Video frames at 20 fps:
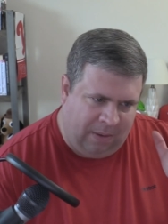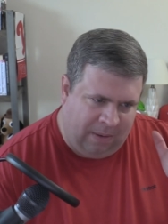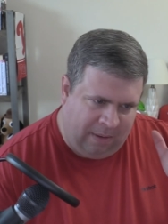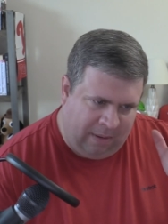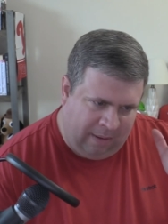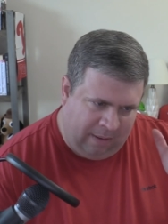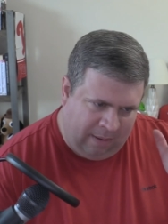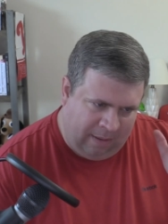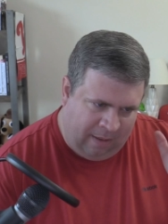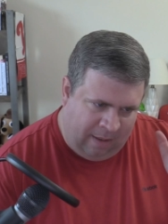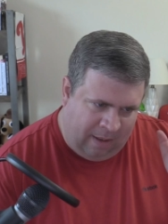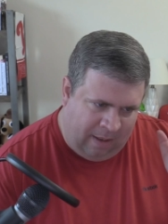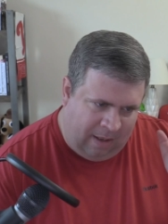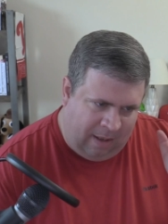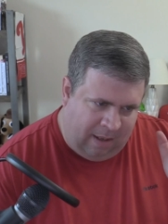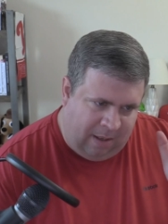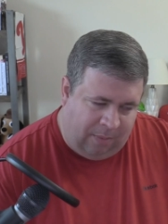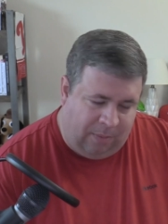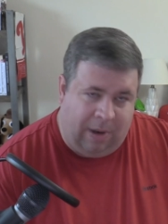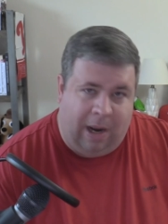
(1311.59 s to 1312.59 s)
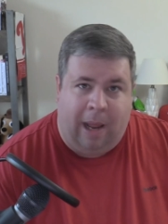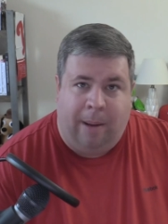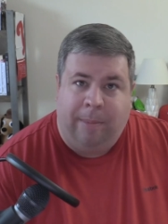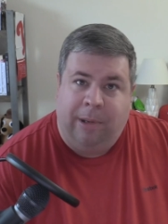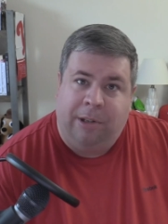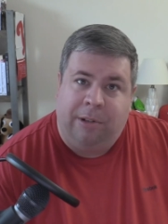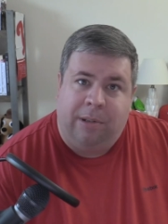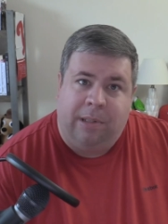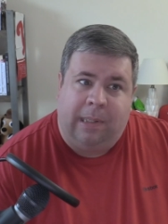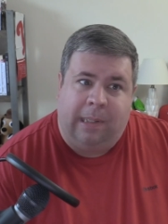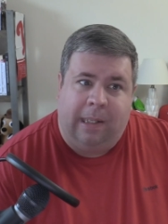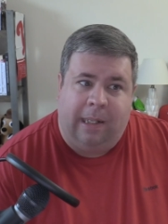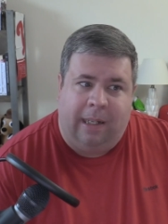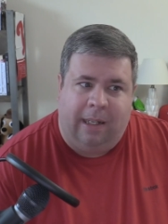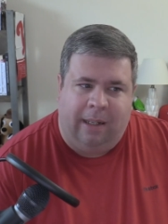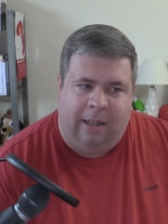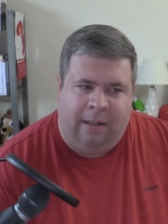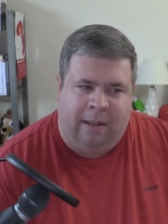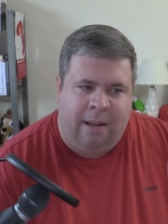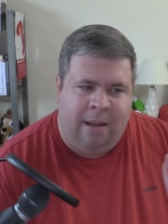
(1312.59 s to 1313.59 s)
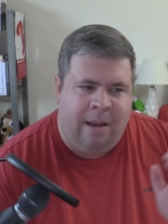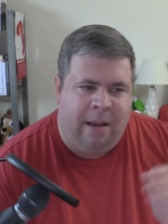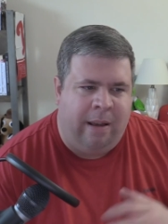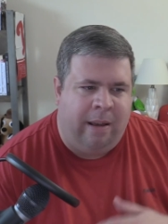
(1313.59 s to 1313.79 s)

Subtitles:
on what I'm interested in.